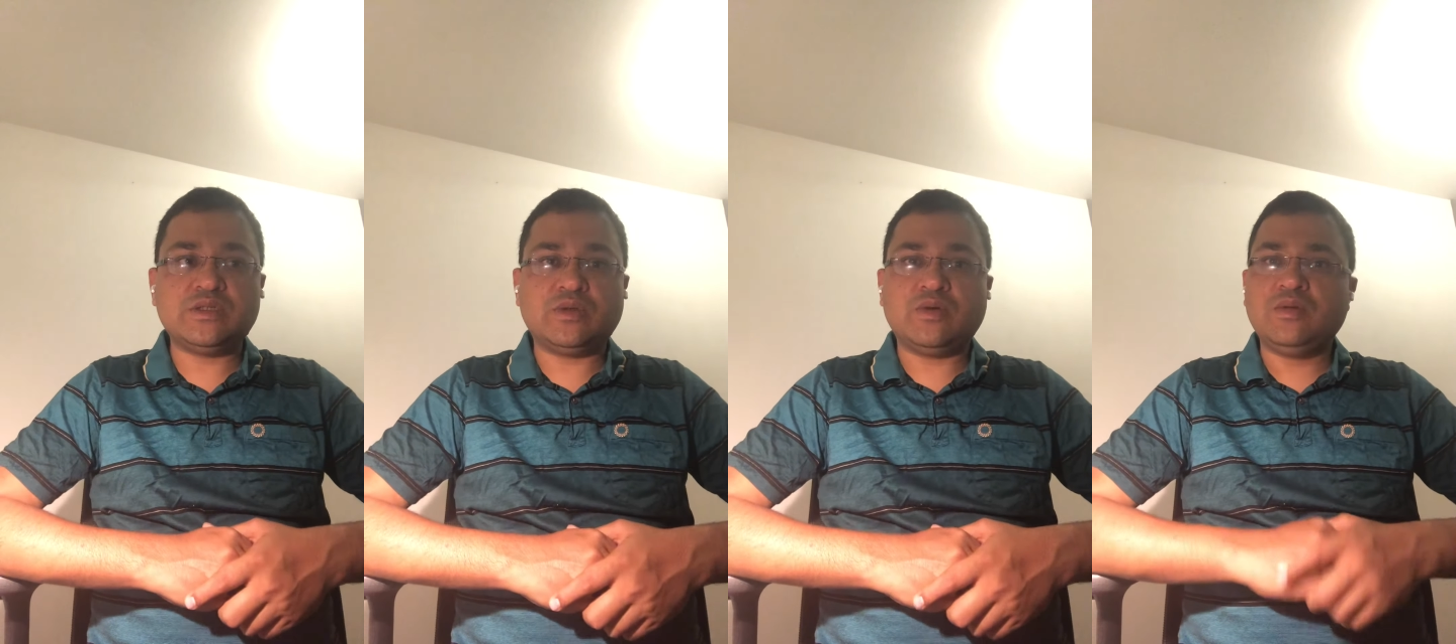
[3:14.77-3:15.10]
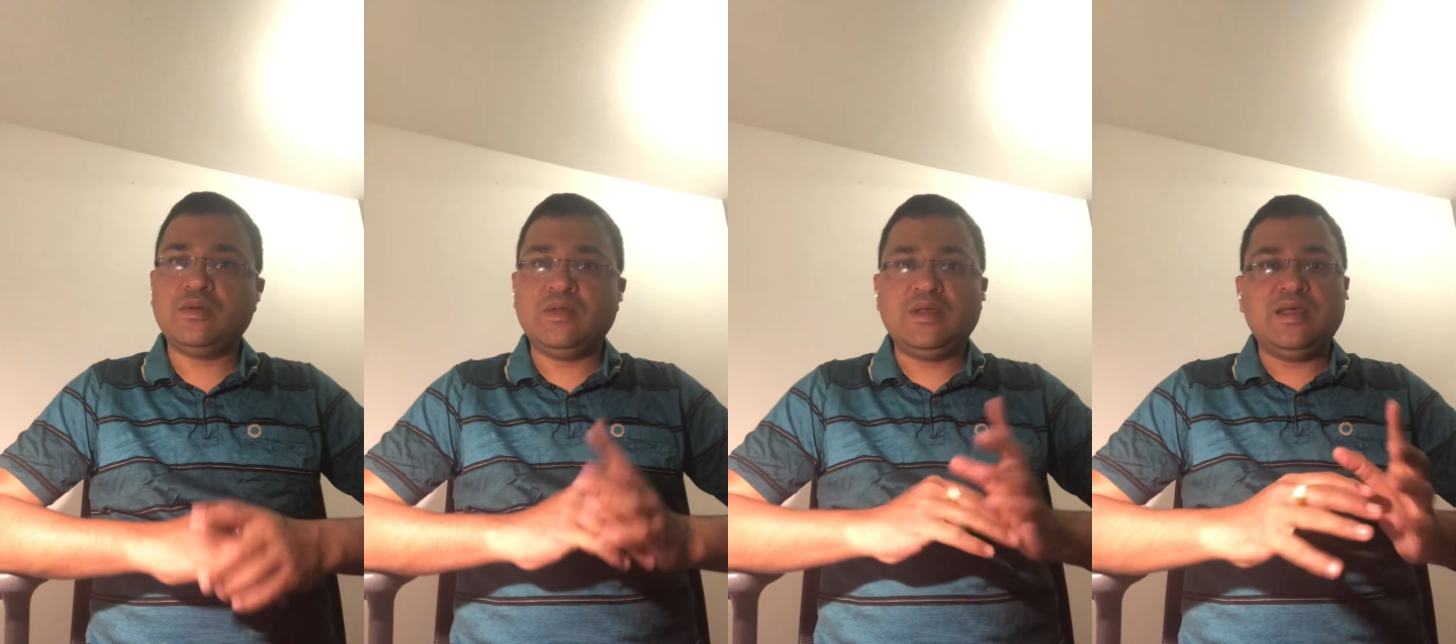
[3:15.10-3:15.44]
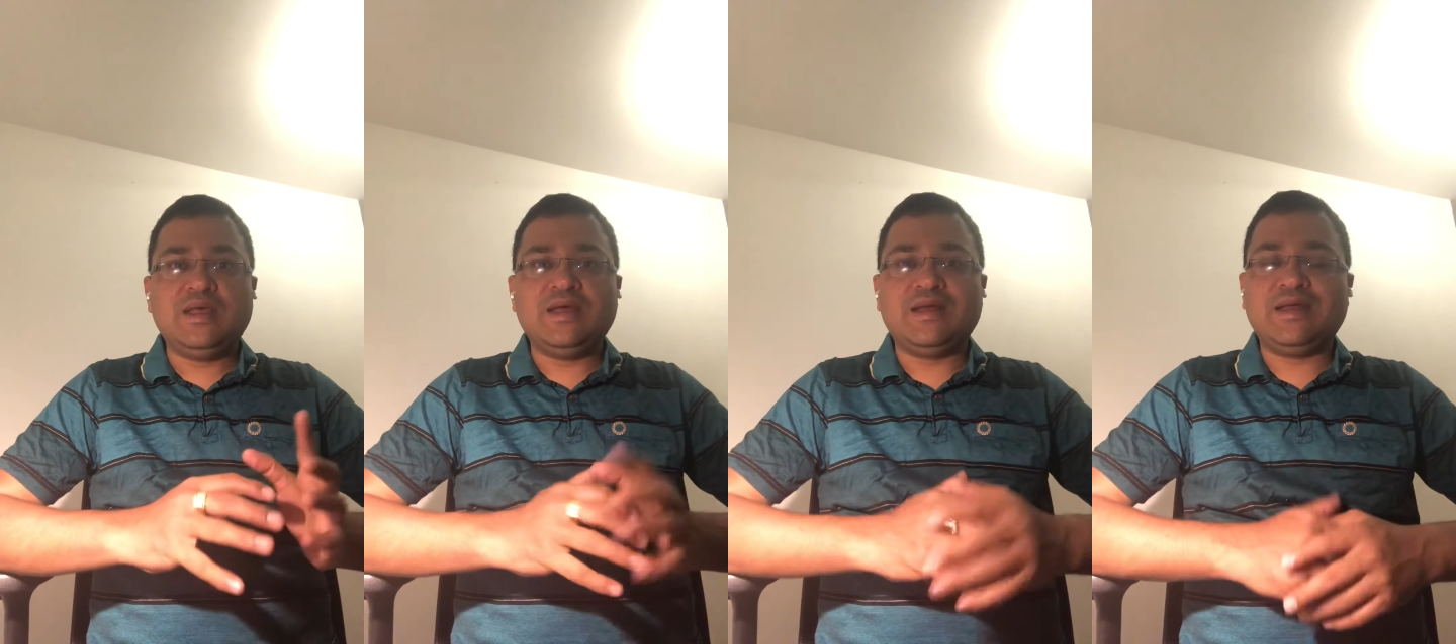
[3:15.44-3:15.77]
So
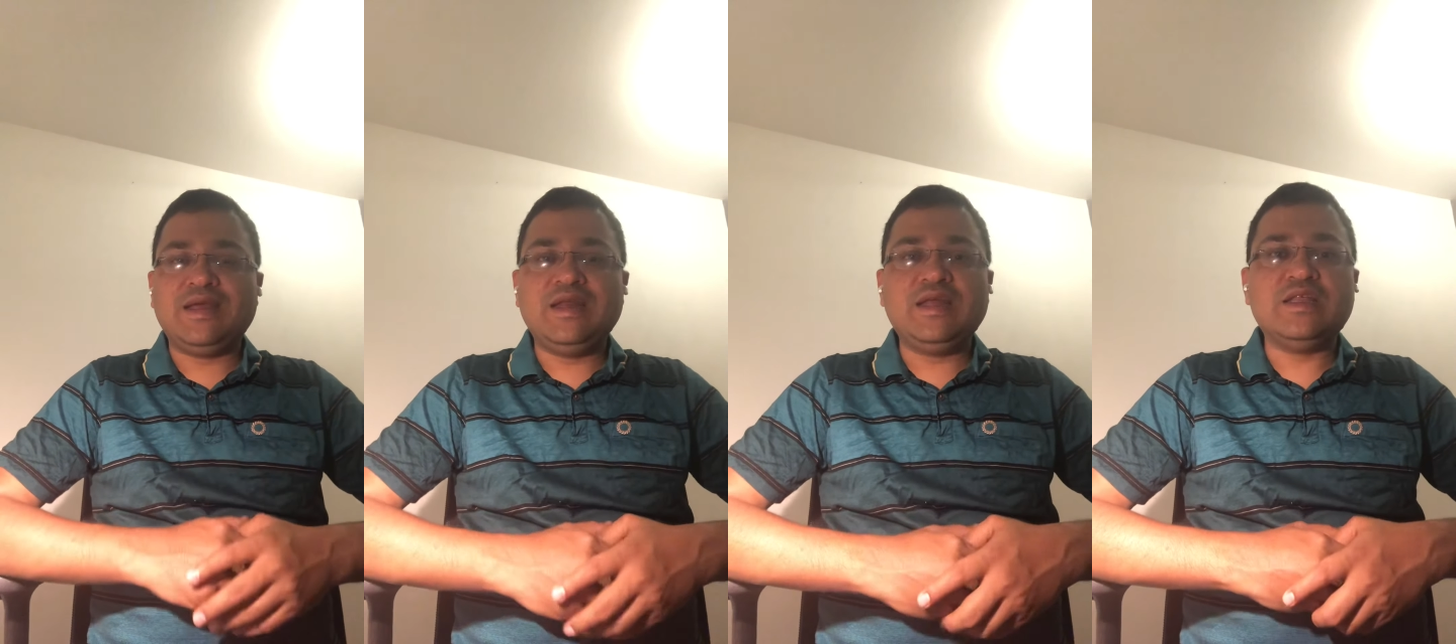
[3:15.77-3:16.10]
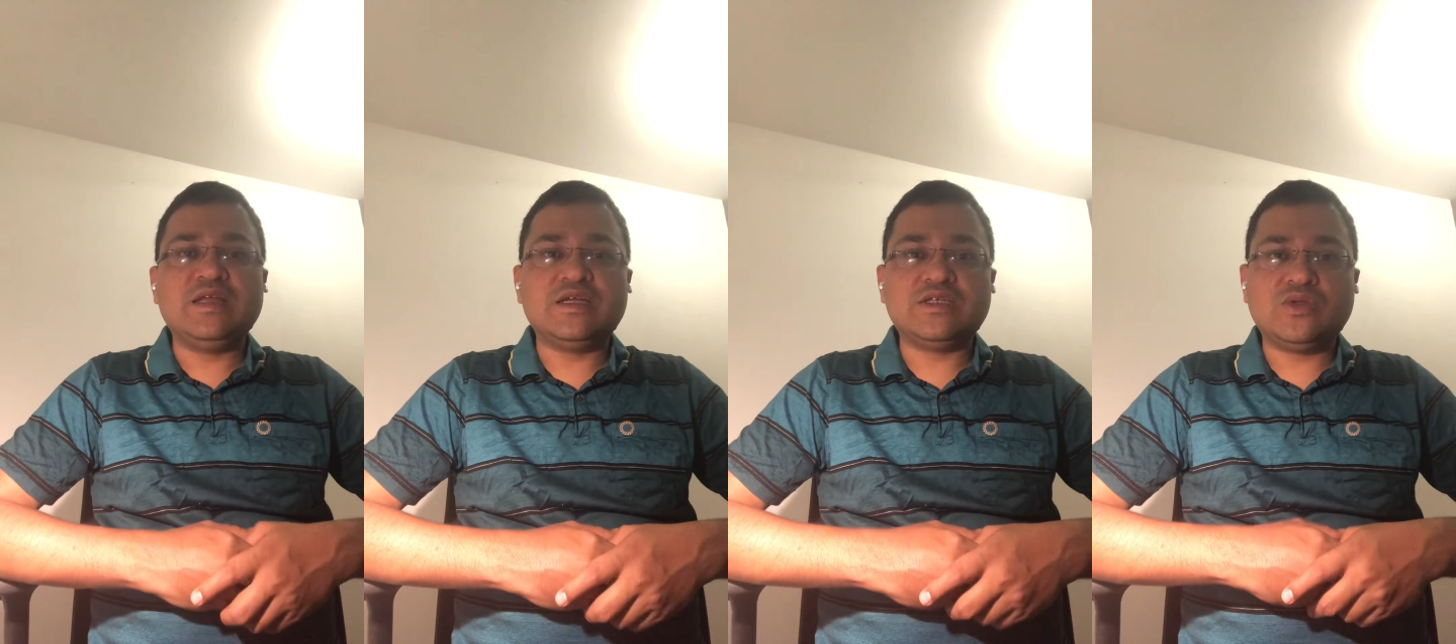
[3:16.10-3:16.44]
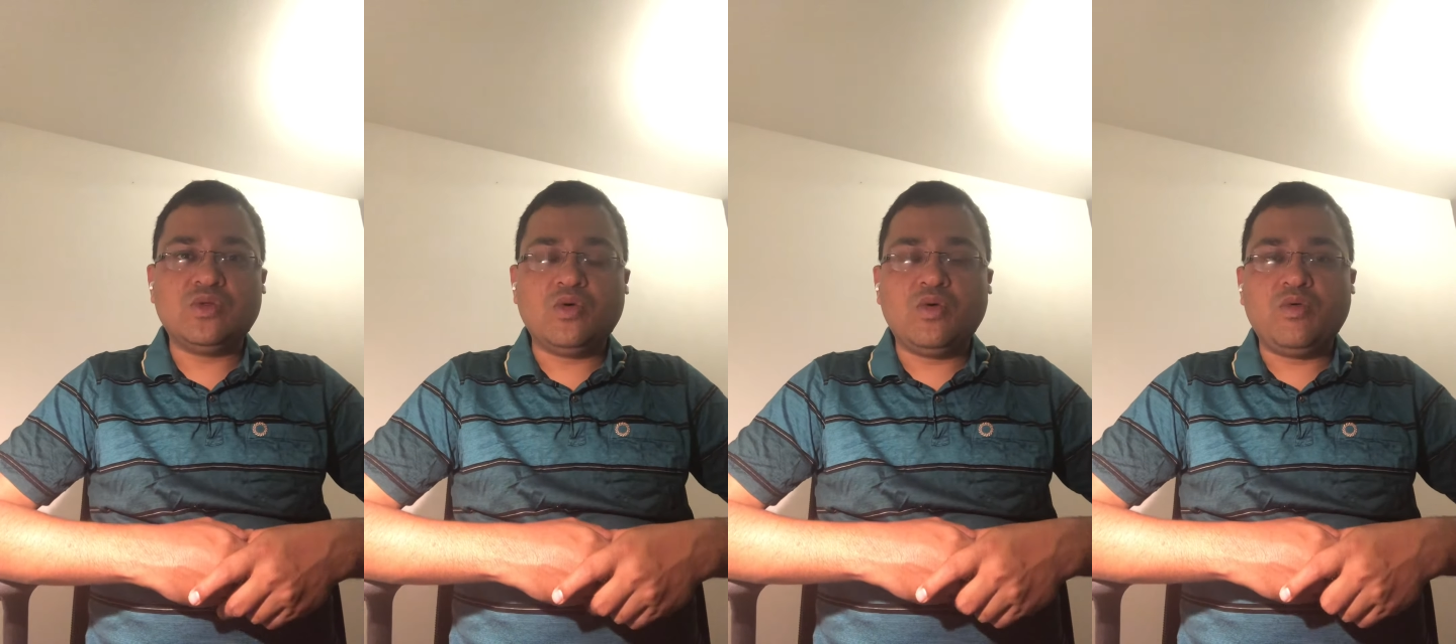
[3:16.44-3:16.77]
really there is
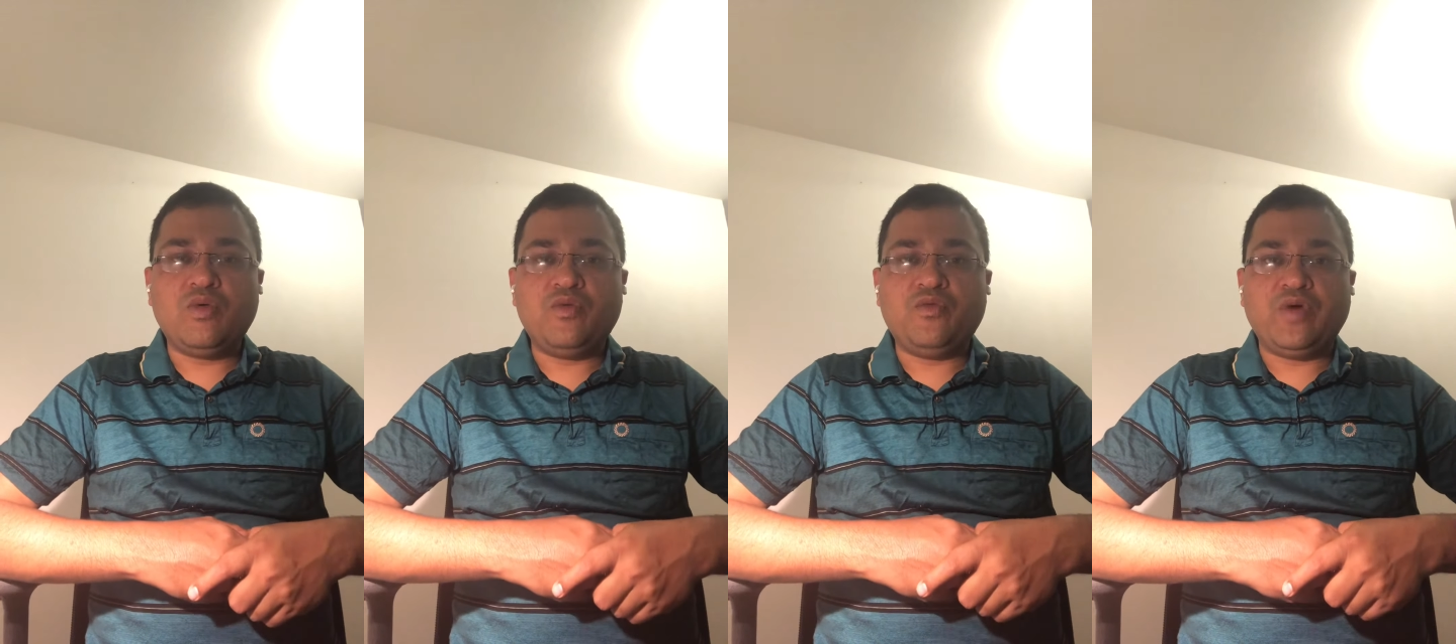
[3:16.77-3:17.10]
no